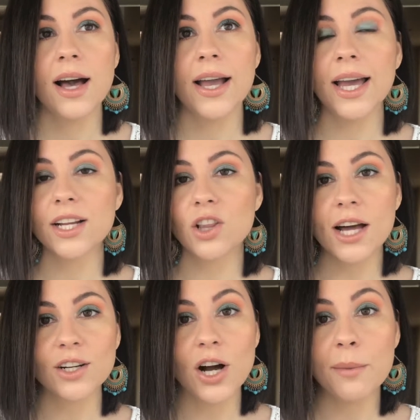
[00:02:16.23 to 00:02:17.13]
I had a
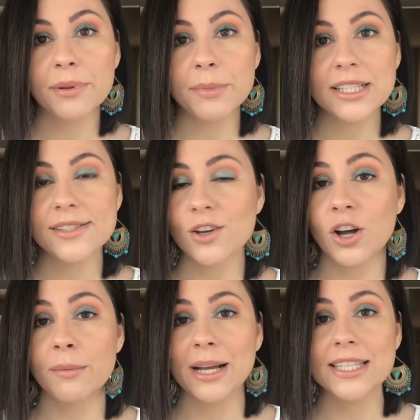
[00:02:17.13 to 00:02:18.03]
lot of compliments
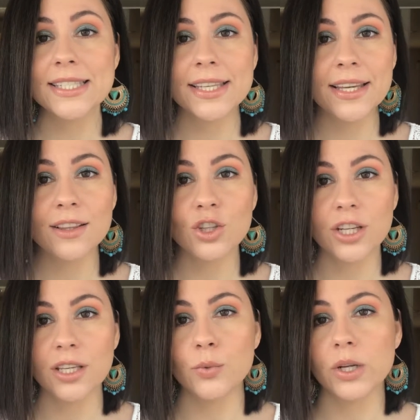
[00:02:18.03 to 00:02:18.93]
on my skin
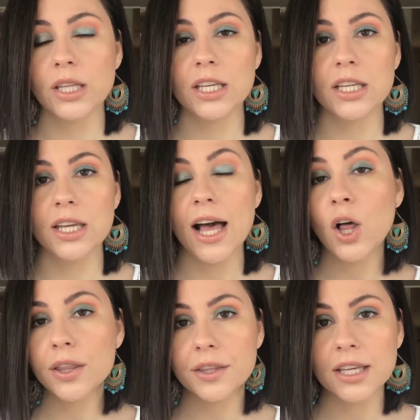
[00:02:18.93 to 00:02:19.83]
looking really
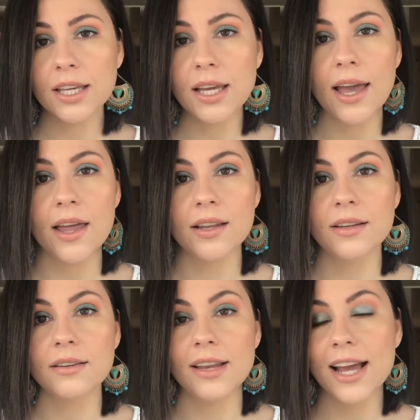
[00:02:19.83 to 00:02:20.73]
healthy
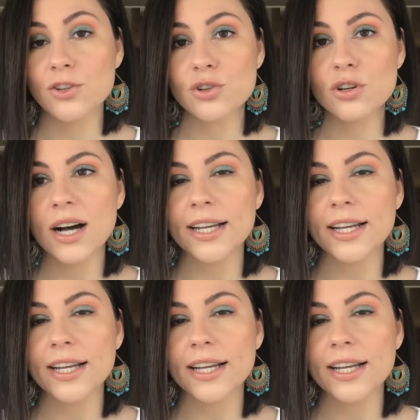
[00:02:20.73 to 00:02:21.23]
and natural.